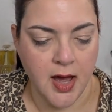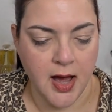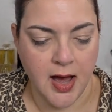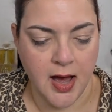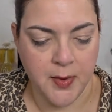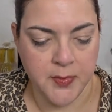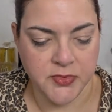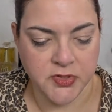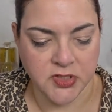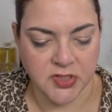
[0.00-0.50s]

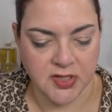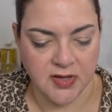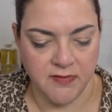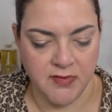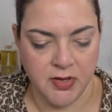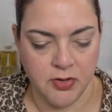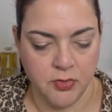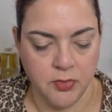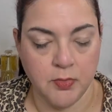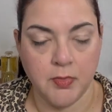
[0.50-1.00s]
I'm just
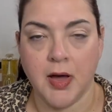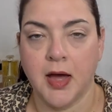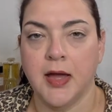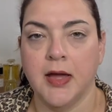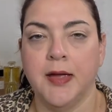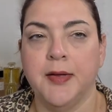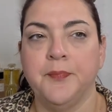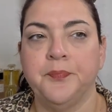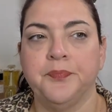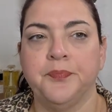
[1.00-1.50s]
giving you
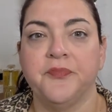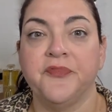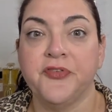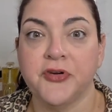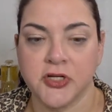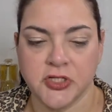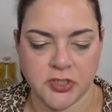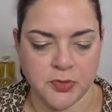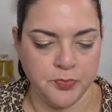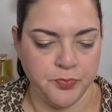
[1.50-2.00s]
my
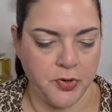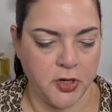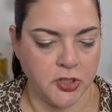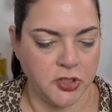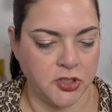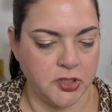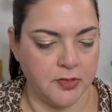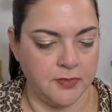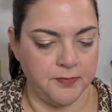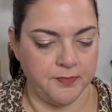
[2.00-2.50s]
first
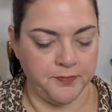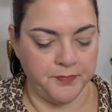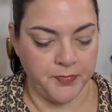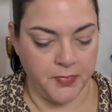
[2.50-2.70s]
impression.